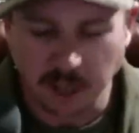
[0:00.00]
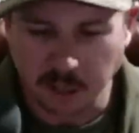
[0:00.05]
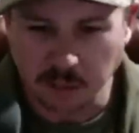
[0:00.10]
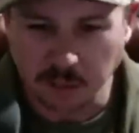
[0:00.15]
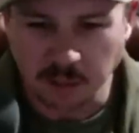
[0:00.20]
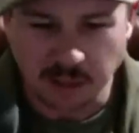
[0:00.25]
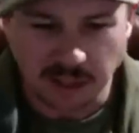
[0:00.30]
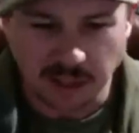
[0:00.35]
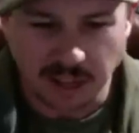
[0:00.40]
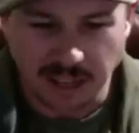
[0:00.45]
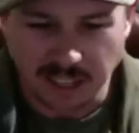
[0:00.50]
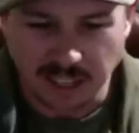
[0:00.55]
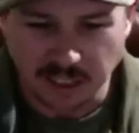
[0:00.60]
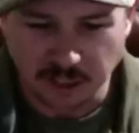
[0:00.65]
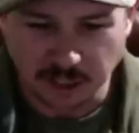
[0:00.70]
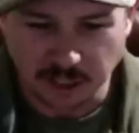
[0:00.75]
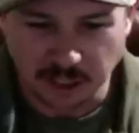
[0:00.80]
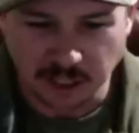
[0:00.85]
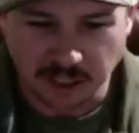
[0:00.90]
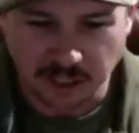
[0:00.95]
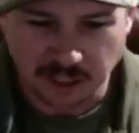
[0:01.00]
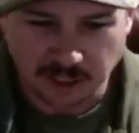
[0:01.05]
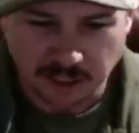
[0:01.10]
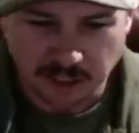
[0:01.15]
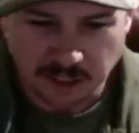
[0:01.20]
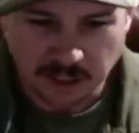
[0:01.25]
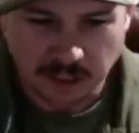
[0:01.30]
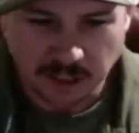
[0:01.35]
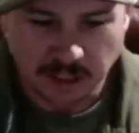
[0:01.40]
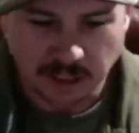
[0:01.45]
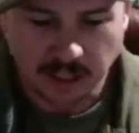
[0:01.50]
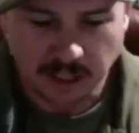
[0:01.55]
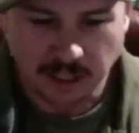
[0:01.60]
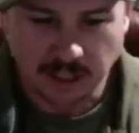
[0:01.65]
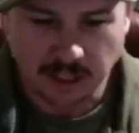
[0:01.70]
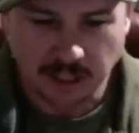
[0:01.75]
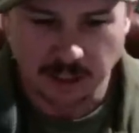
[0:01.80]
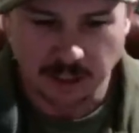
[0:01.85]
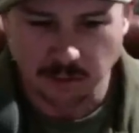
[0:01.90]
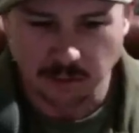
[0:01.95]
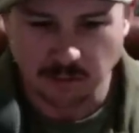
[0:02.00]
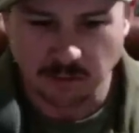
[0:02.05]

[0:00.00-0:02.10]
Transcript: me last year, you know,